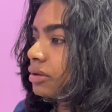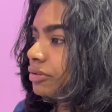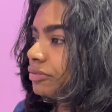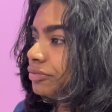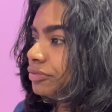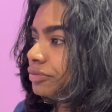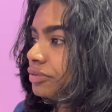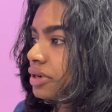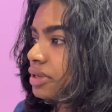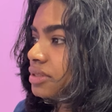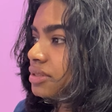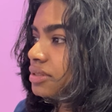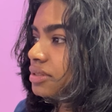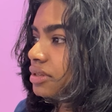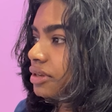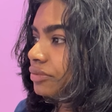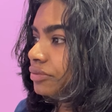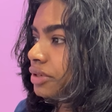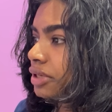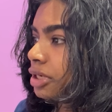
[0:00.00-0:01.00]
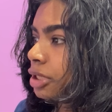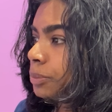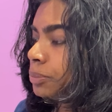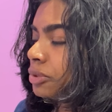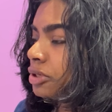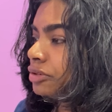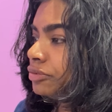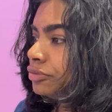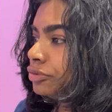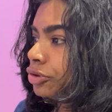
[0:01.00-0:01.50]
Funds
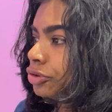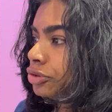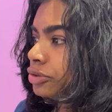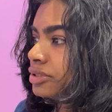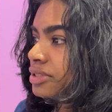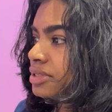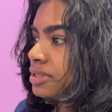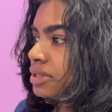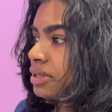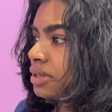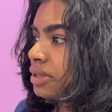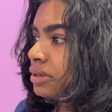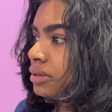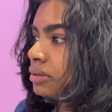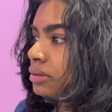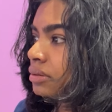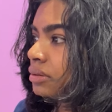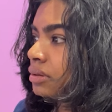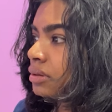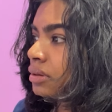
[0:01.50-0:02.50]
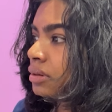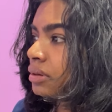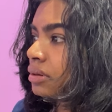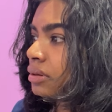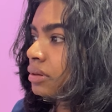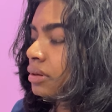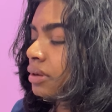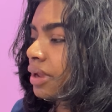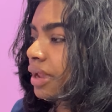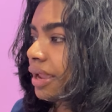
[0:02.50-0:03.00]
available for your stay,
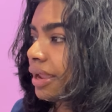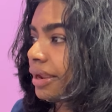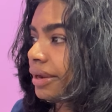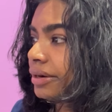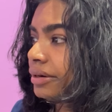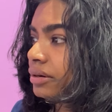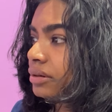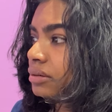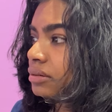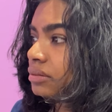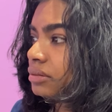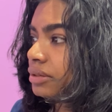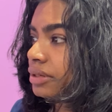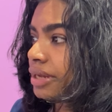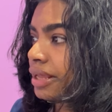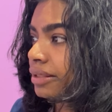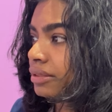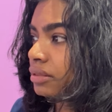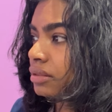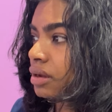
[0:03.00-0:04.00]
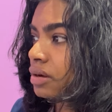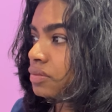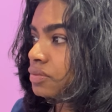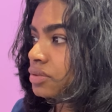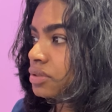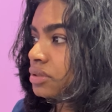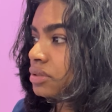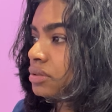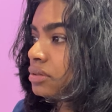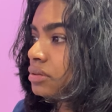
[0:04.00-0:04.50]
enter
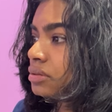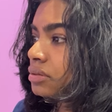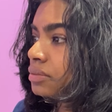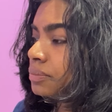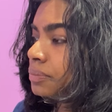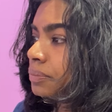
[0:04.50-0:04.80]
10,000.